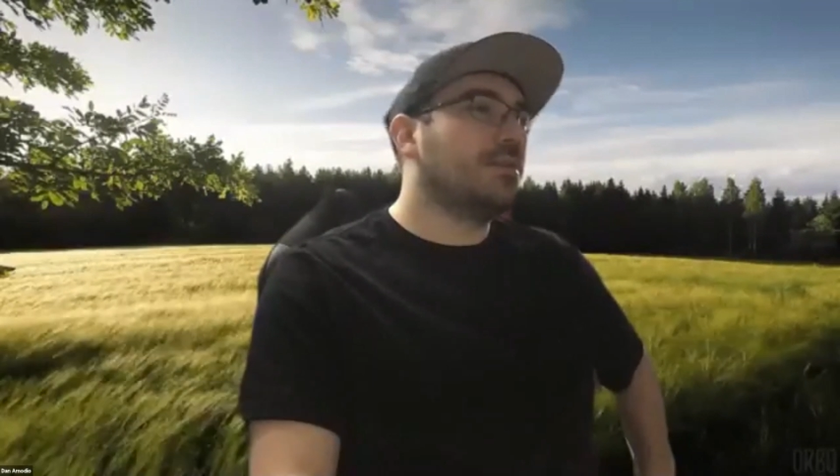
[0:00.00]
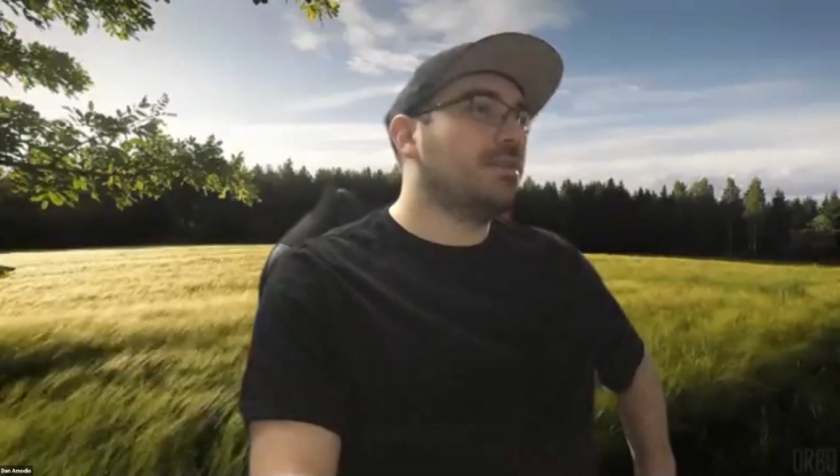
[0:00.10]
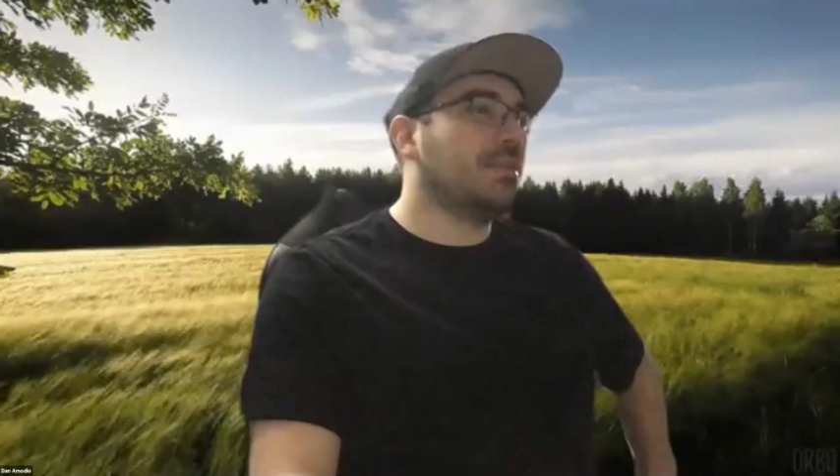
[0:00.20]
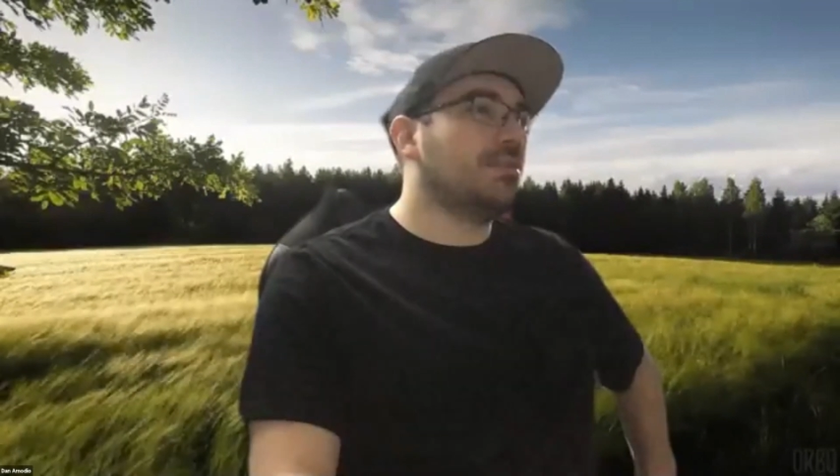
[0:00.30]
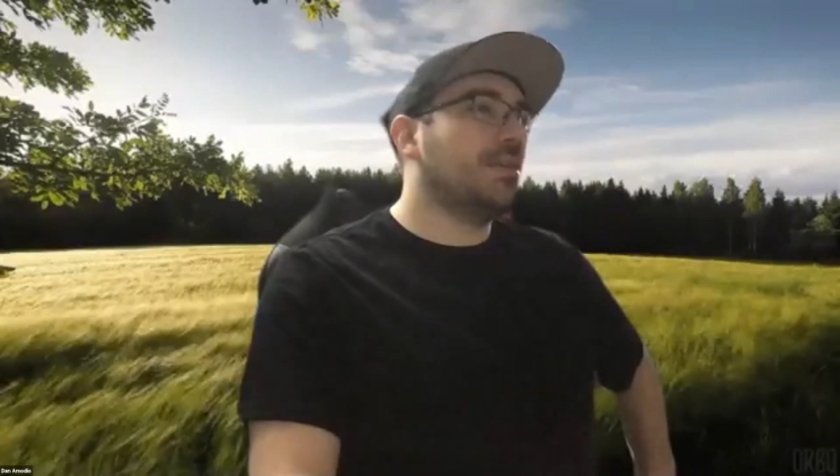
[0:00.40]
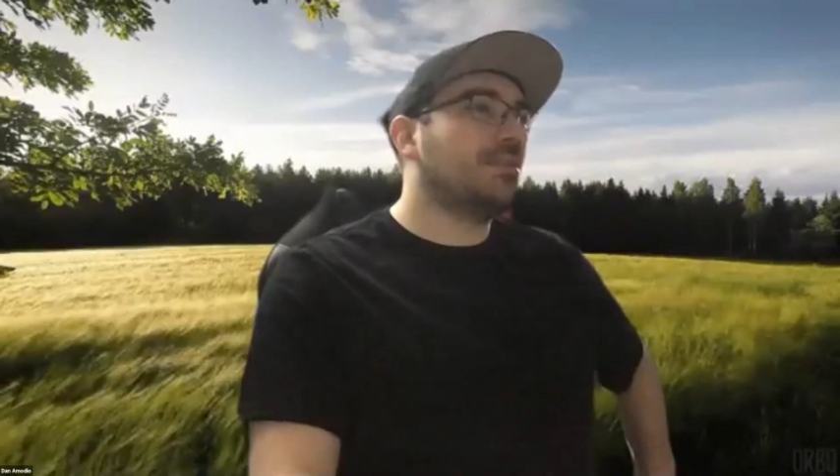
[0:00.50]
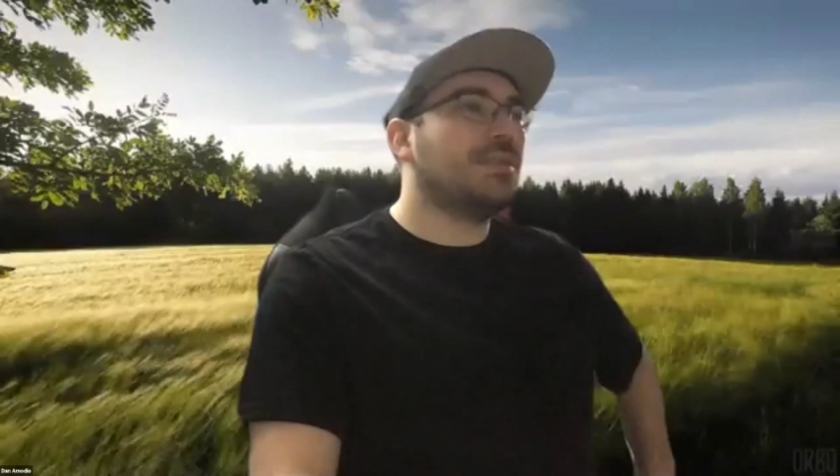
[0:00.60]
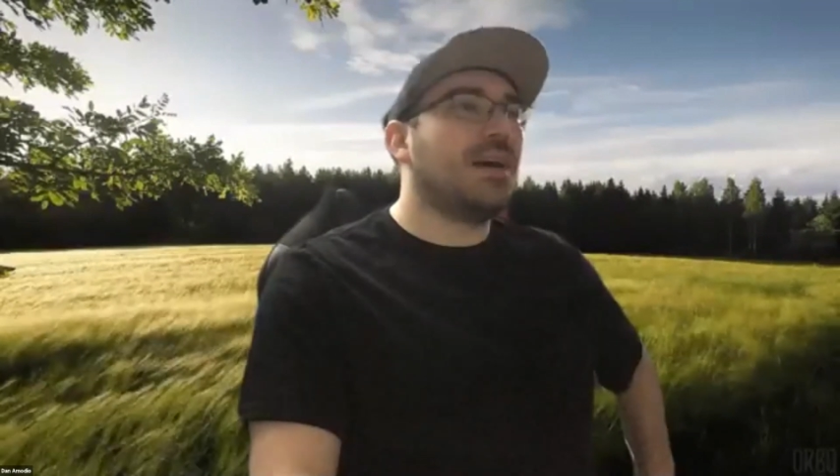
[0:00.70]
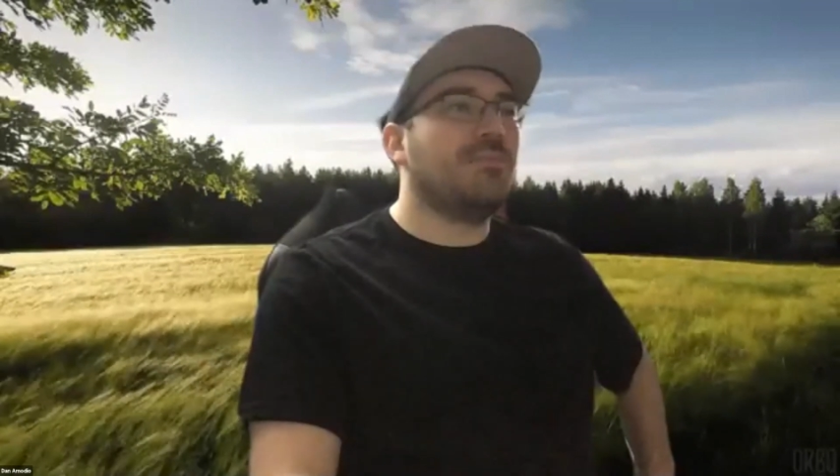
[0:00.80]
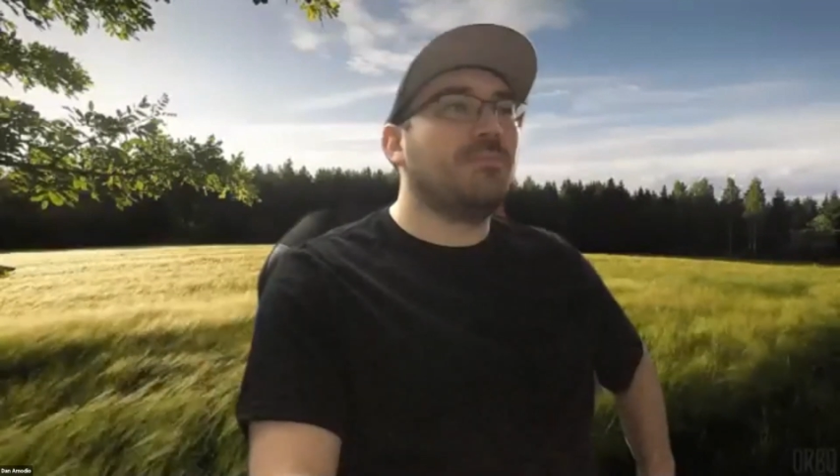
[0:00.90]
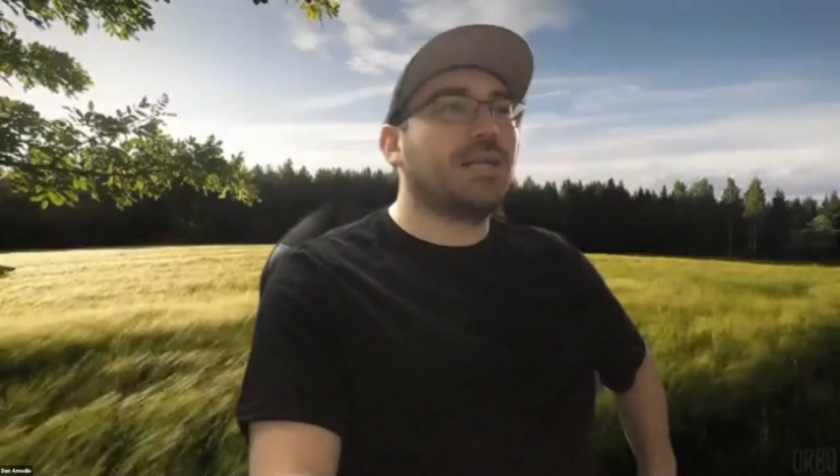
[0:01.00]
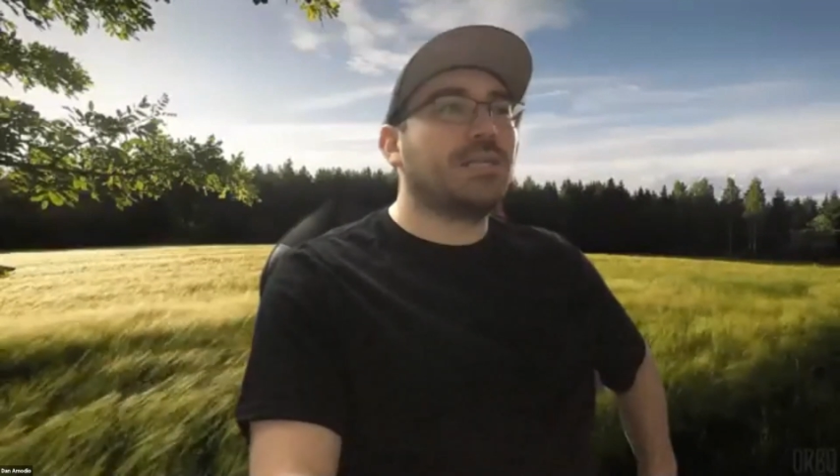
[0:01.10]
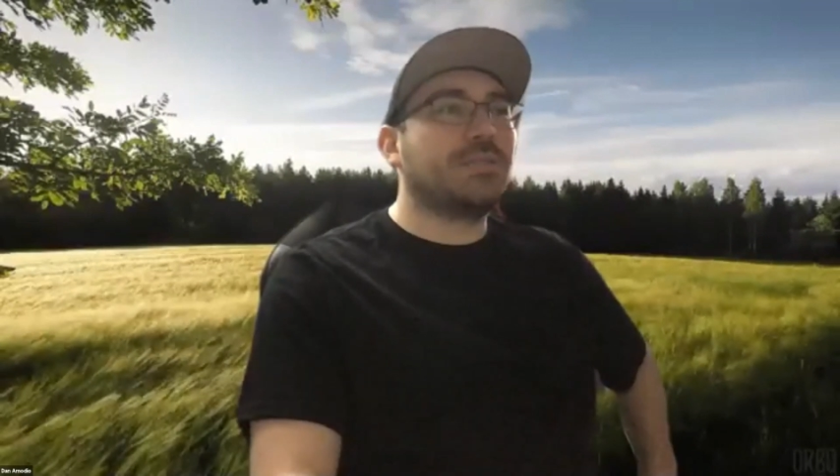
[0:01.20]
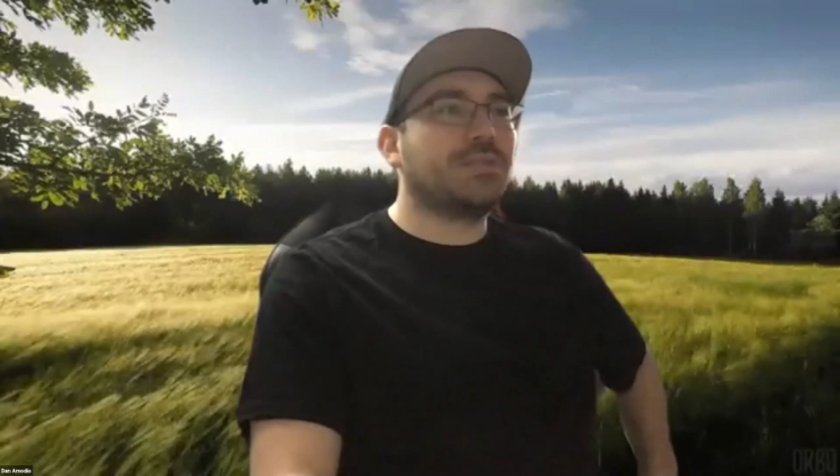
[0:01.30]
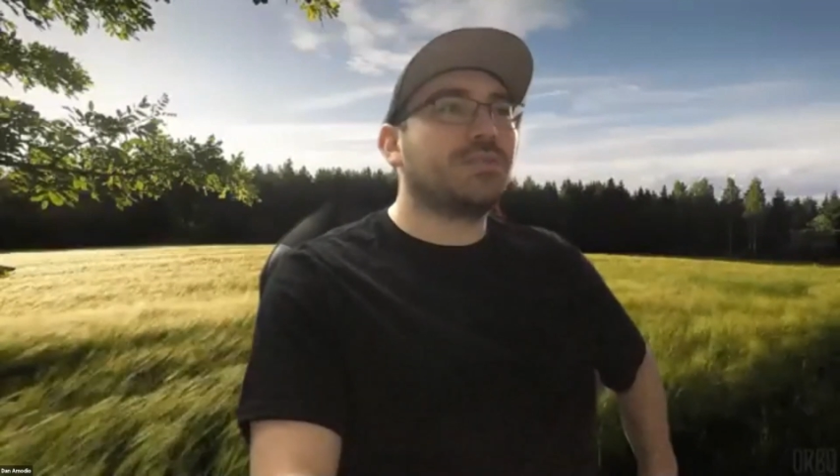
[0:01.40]
like desktop
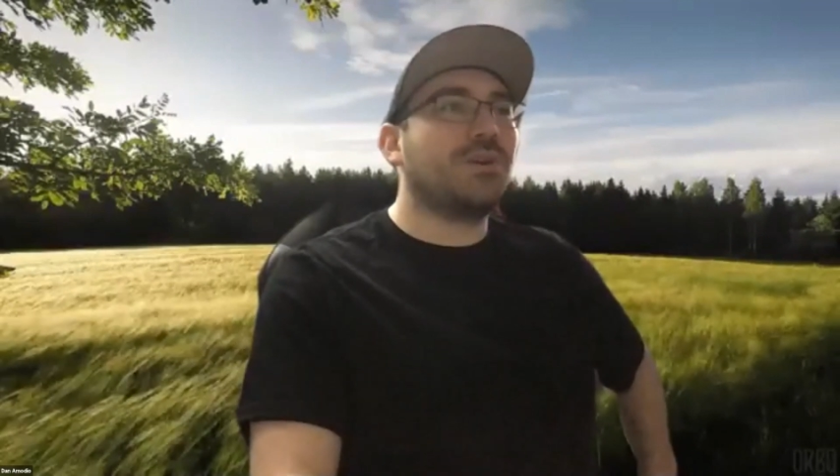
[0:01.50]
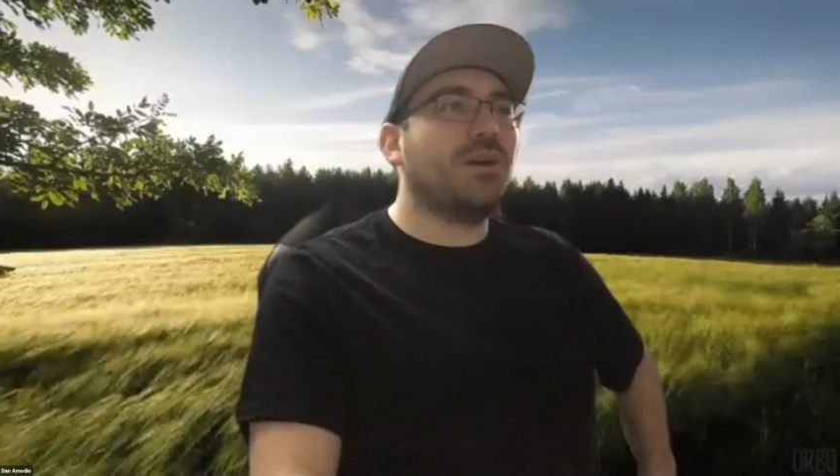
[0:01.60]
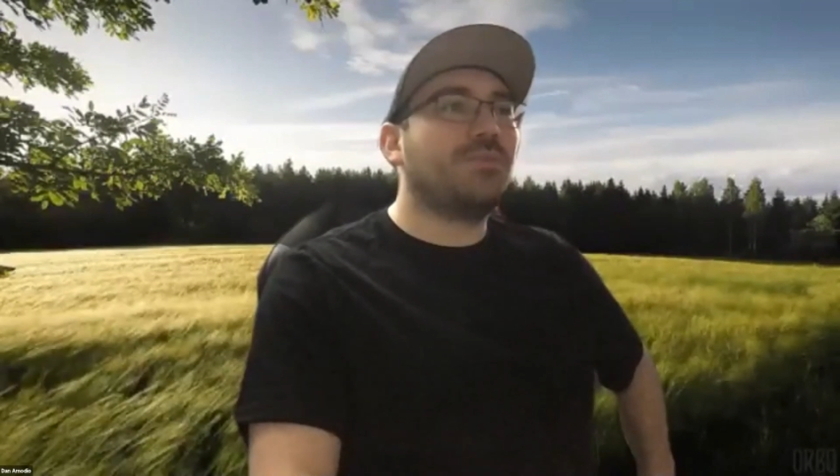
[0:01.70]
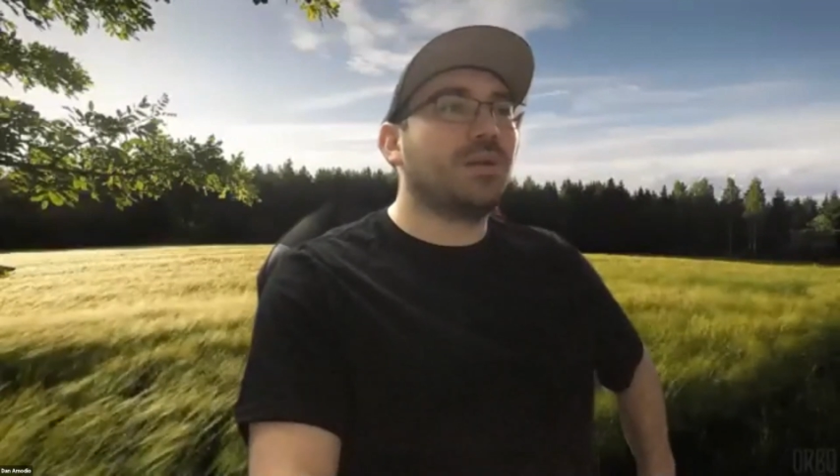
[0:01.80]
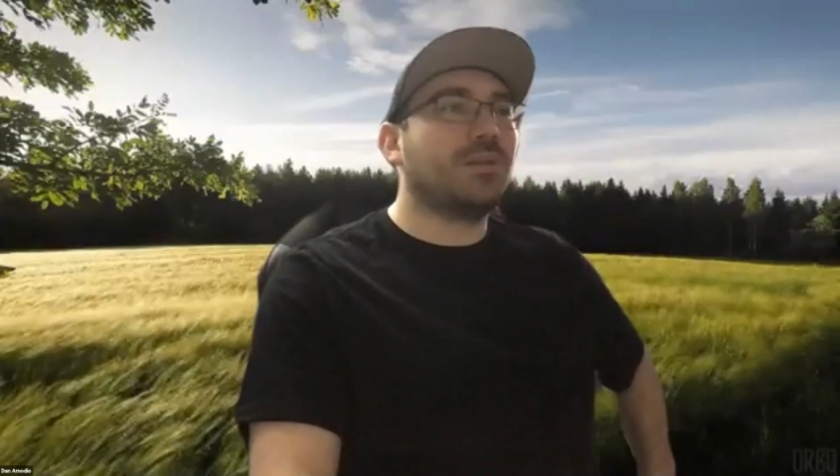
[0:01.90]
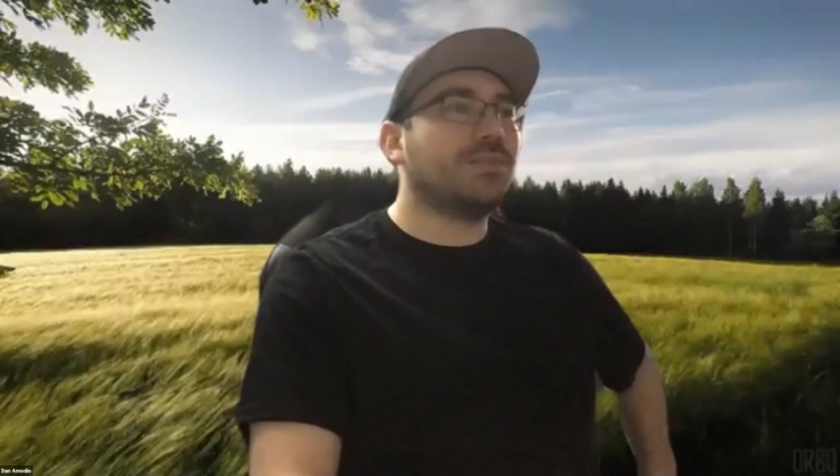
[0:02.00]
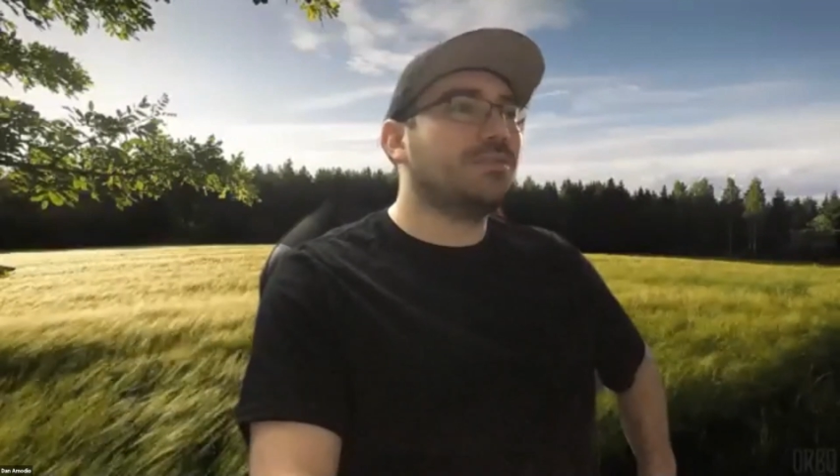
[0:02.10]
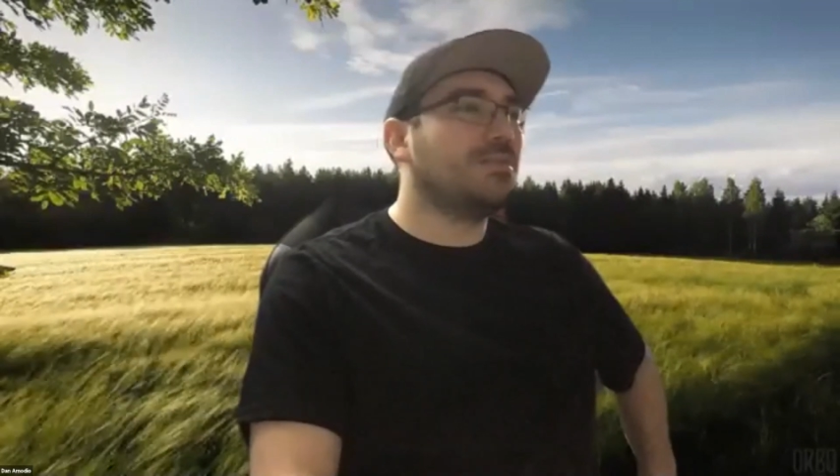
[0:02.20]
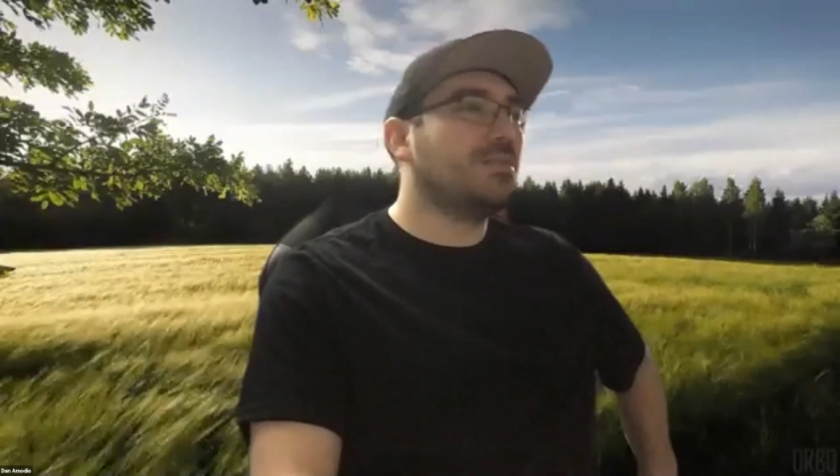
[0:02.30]
monitoring software that